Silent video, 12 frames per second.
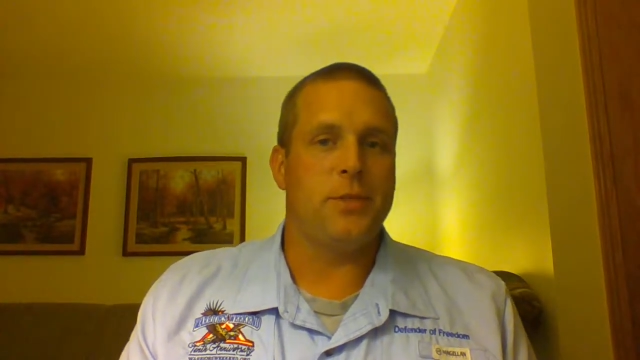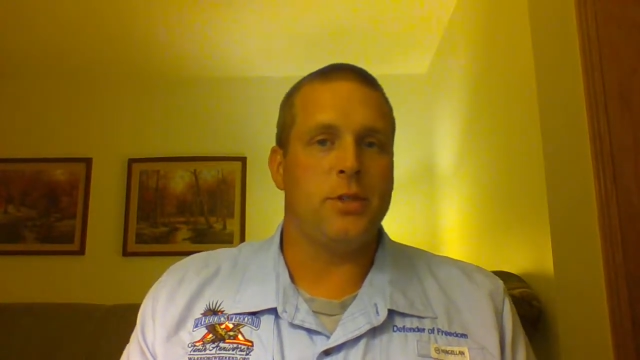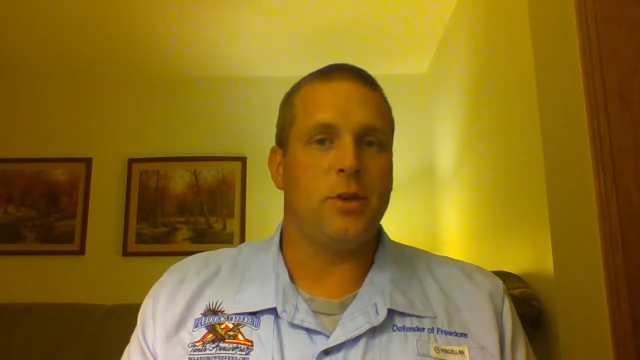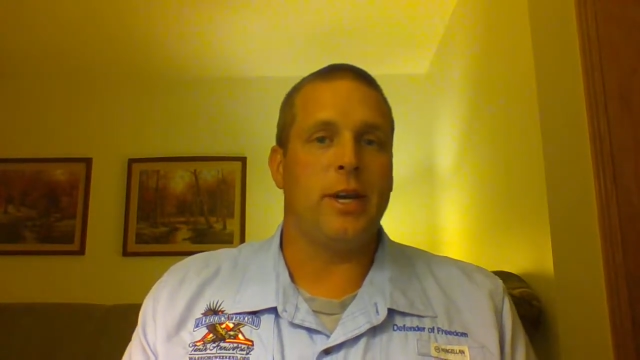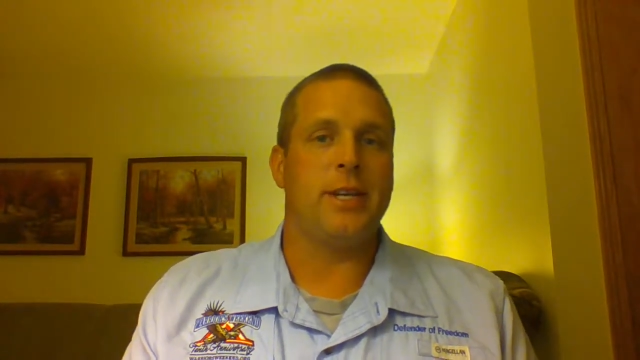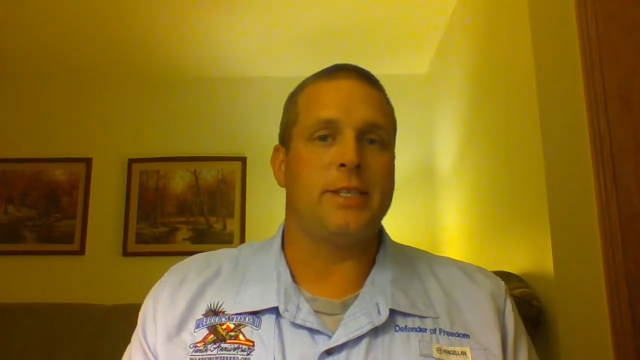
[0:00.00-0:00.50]

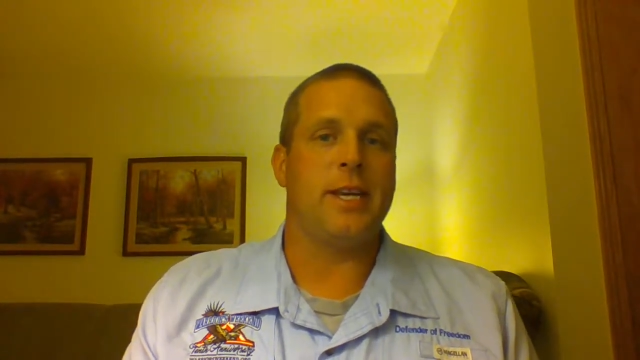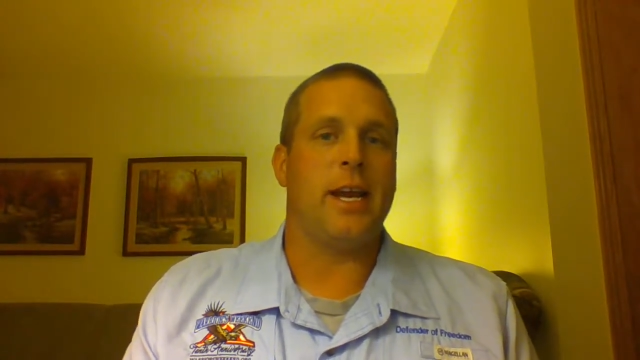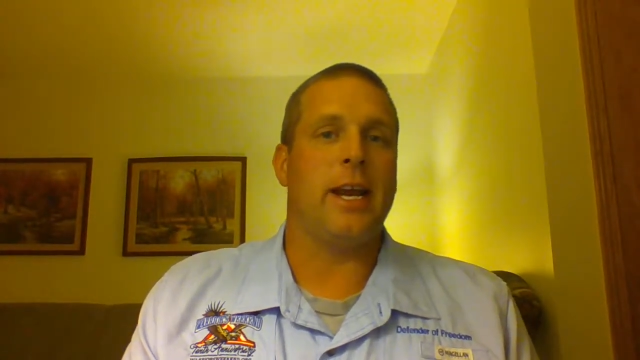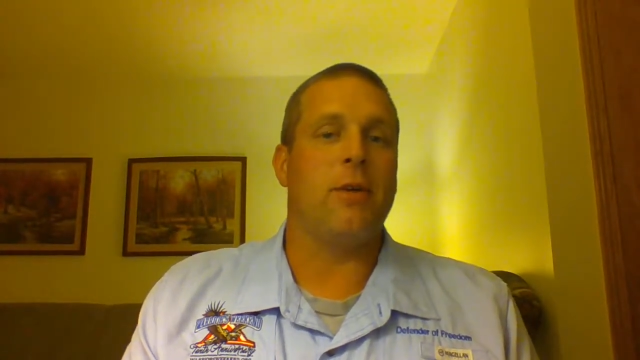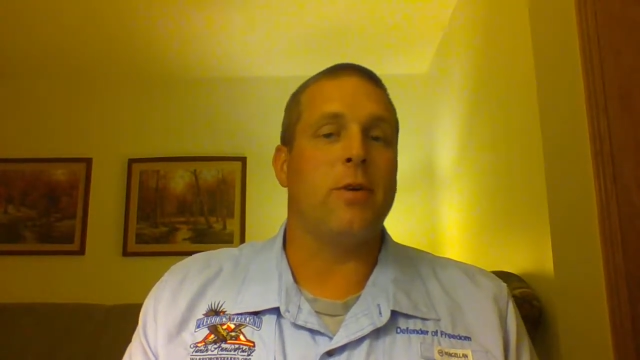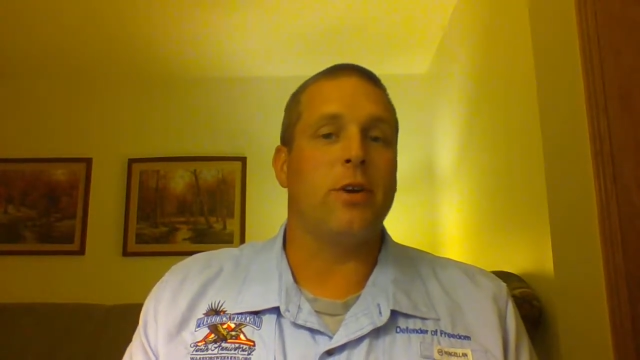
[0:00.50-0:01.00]
So I
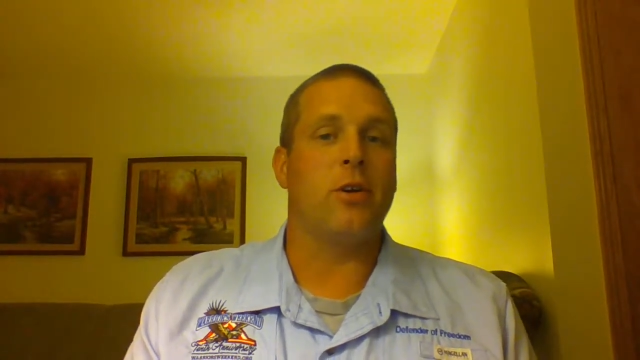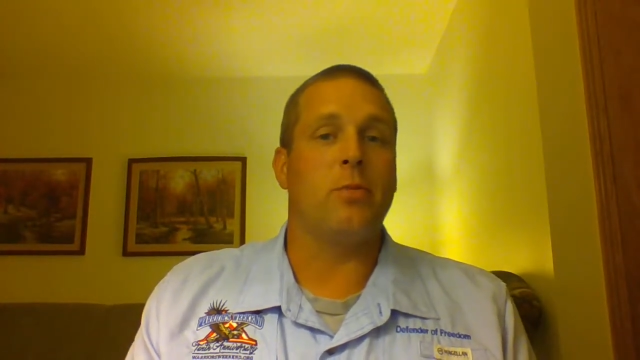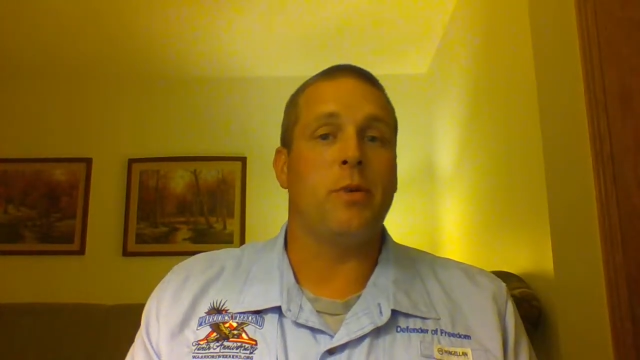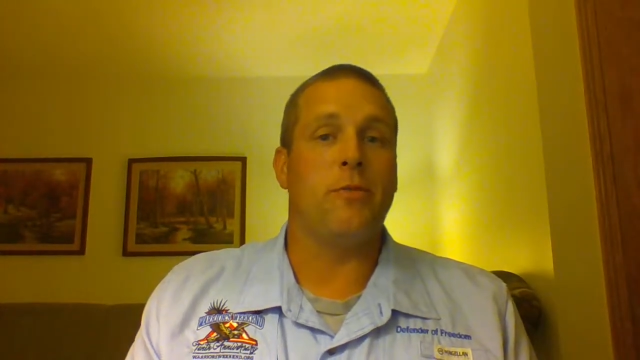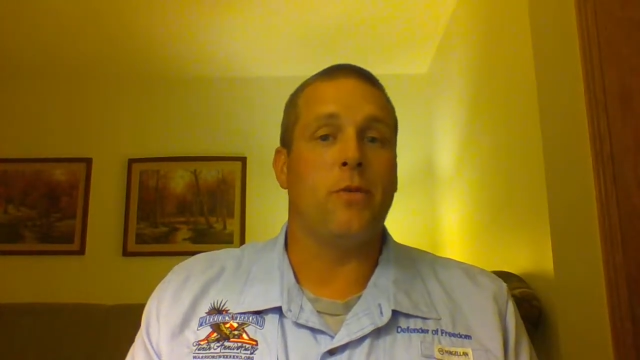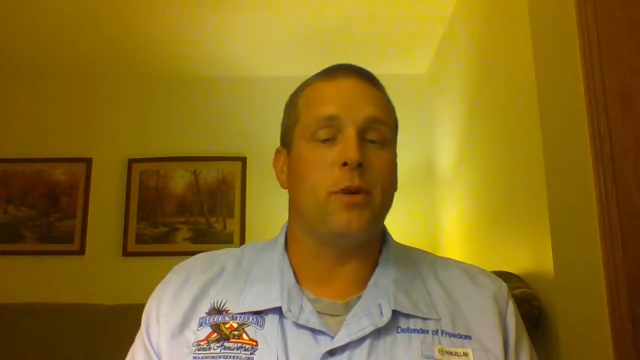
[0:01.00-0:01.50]
decide I want to
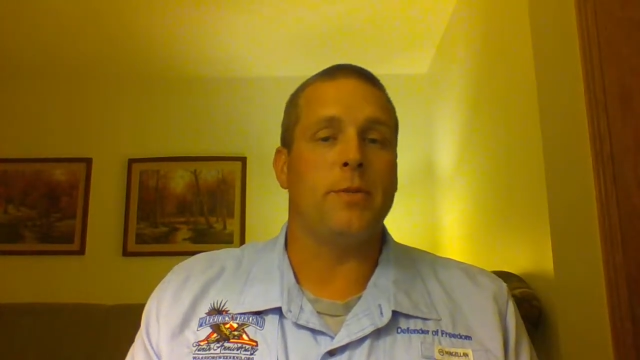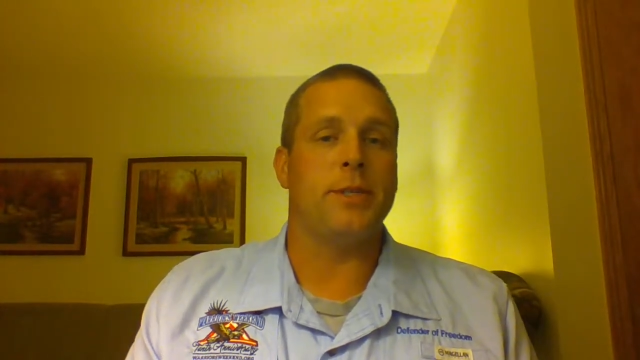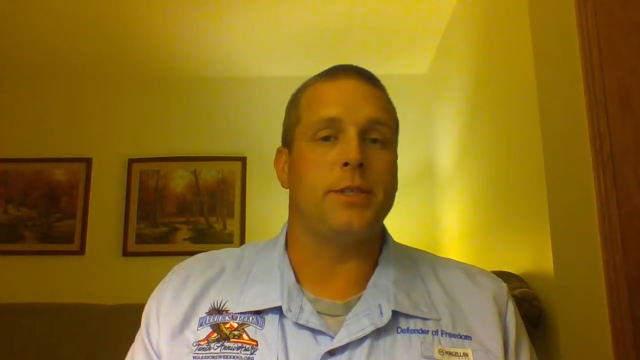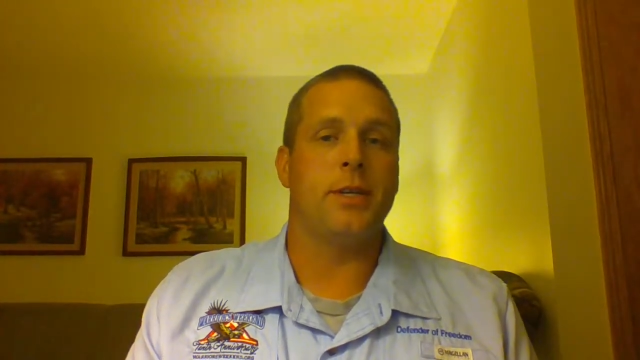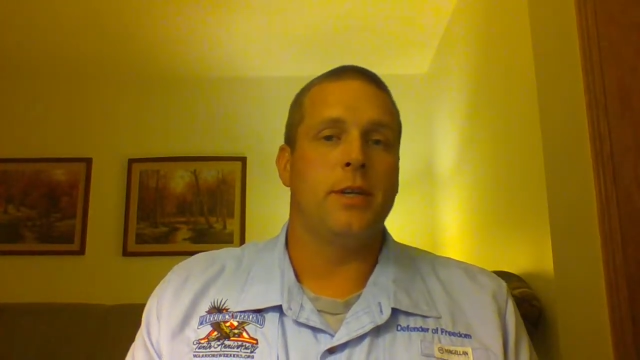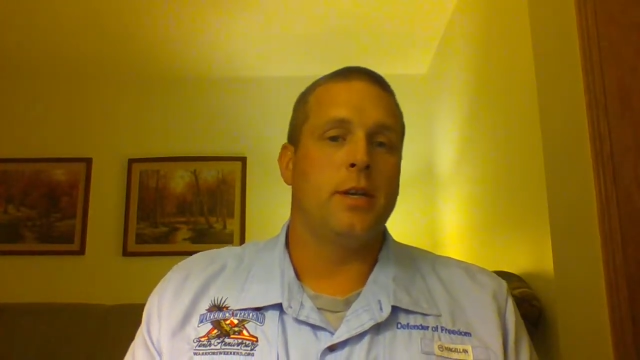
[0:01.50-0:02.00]
go
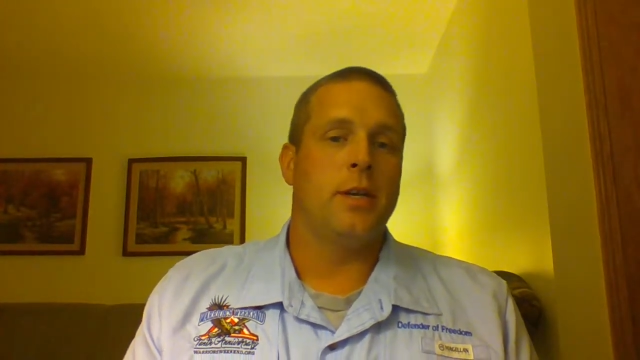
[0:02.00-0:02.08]
performance.